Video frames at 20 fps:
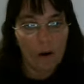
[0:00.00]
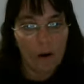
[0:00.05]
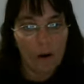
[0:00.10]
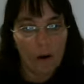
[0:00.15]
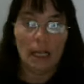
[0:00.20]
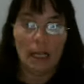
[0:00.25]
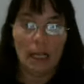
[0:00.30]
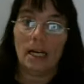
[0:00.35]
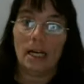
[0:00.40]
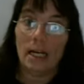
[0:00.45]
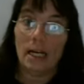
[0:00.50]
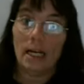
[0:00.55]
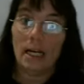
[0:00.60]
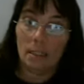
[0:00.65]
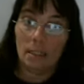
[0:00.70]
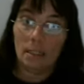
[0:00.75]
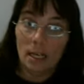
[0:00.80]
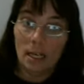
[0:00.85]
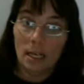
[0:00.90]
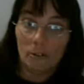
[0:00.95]
and I got
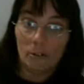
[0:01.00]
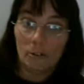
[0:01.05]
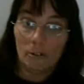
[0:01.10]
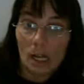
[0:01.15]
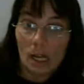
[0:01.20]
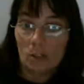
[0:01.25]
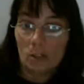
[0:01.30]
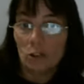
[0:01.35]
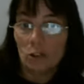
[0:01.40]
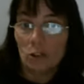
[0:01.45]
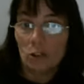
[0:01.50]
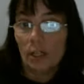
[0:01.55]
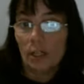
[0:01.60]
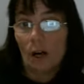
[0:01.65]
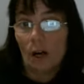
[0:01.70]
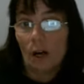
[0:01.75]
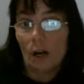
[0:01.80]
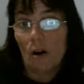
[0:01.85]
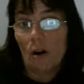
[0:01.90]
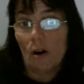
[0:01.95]
another Dollar Tree
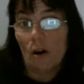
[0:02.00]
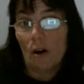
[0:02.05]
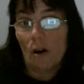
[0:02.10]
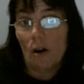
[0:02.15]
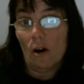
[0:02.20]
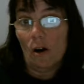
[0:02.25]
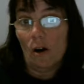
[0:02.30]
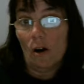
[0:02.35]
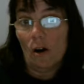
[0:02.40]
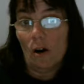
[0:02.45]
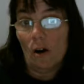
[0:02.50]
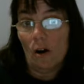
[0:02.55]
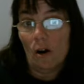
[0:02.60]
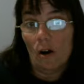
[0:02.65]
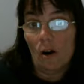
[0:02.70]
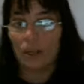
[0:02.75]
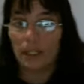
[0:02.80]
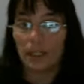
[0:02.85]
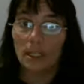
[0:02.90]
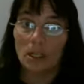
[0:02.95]
haul and a
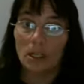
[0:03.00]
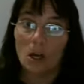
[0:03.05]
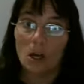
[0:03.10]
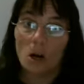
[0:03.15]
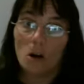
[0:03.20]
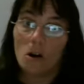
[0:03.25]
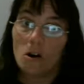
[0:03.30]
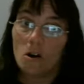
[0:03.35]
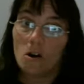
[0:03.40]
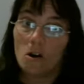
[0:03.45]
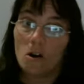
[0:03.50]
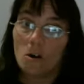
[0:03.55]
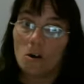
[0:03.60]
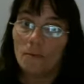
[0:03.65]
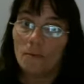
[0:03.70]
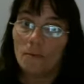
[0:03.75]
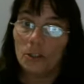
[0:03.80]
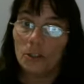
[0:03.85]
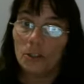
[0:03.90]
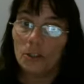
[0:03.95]
Target haul
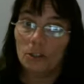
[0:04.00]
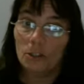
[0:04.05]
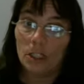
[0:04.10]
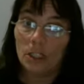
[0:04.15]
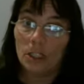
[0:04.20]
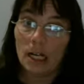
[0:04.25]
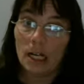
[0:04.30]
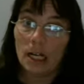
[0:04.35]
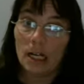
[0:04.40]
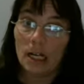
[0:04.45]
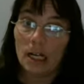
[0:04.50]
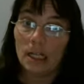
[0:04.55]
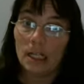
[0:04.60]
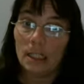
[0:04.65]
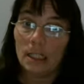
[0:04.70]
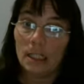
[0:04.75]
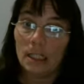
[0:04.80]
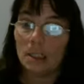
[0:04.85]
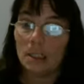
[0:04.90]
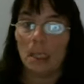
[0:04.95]
for you
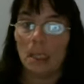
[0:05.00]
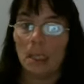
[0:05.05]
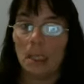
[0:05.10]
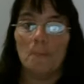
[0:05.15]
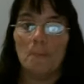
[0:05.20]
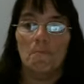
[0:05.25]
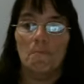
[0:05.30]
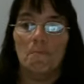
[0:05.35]
guys, and